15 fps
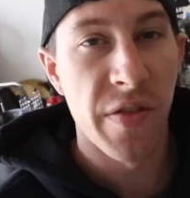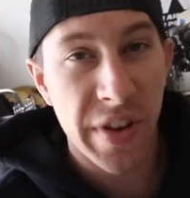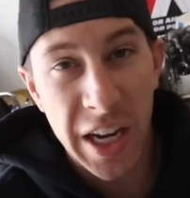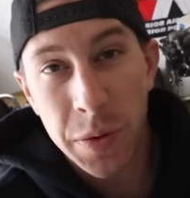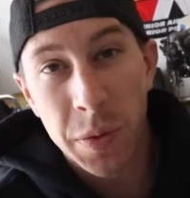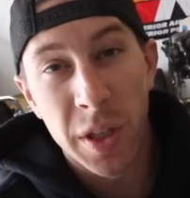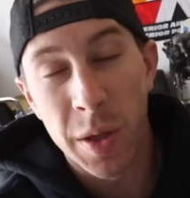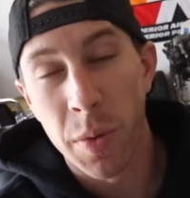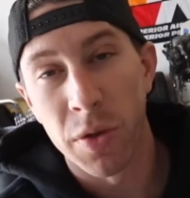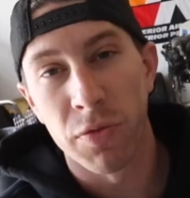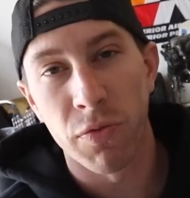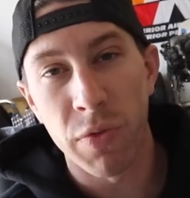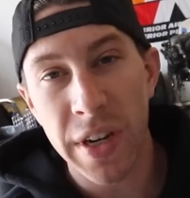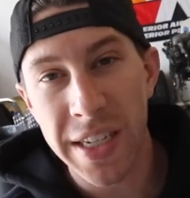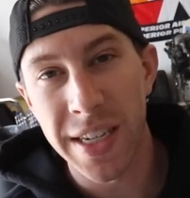If you guys want the most
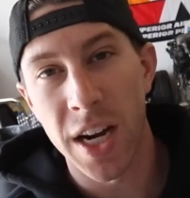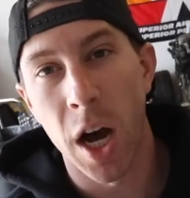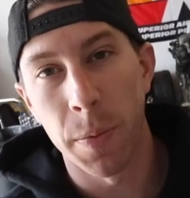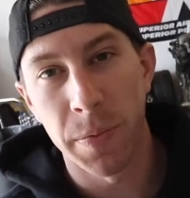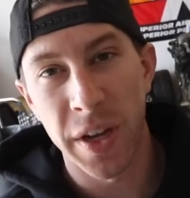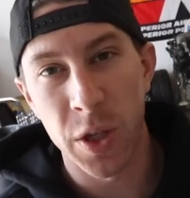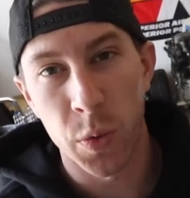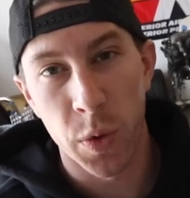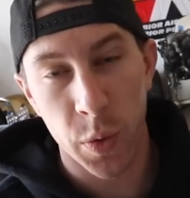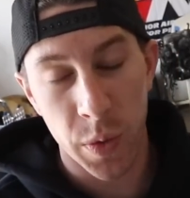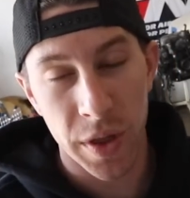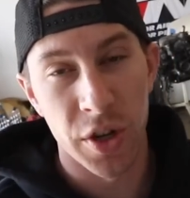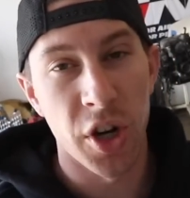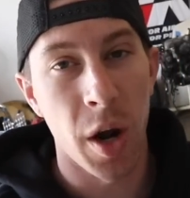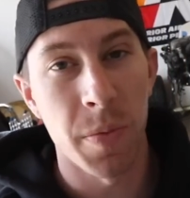recent updates with
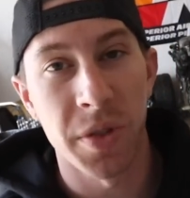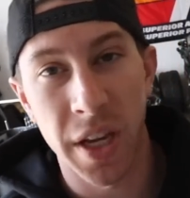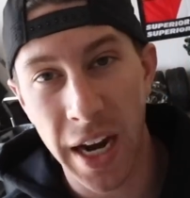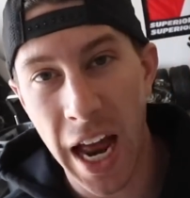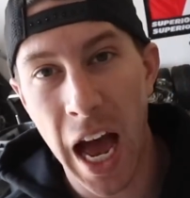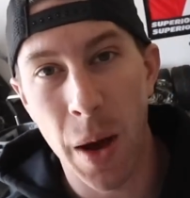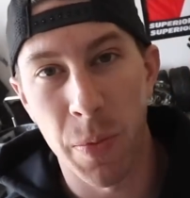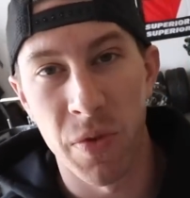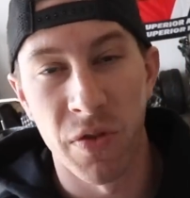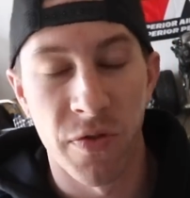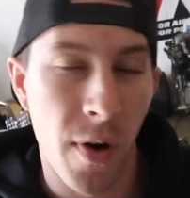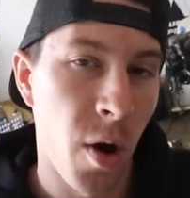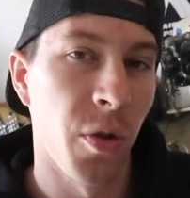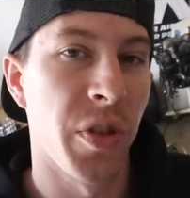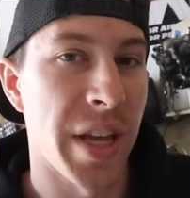when the drop is gonna happen,
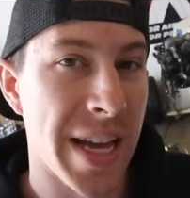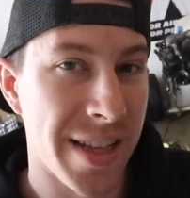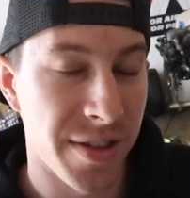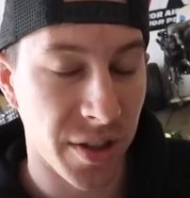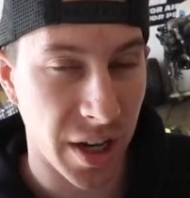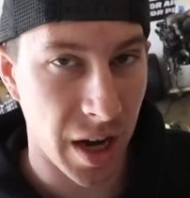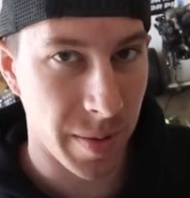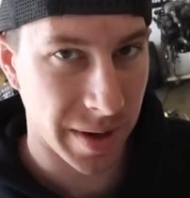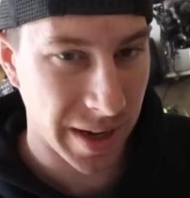follow the Instagram